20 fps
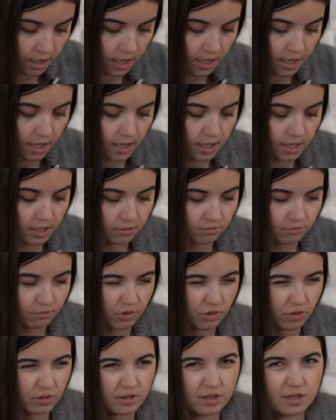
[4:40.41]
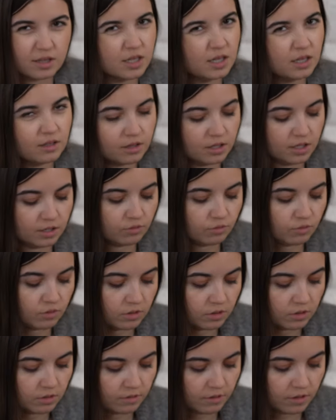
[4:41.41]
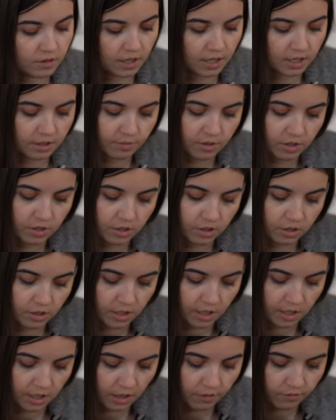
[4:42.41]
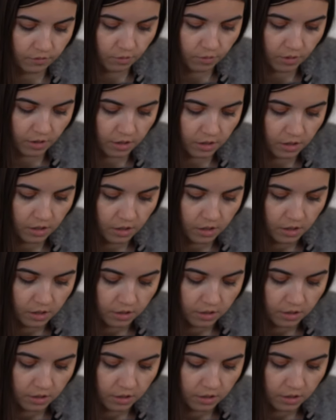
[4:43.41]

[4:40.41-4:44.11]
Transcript: And you don't see this one that much, like everywhere.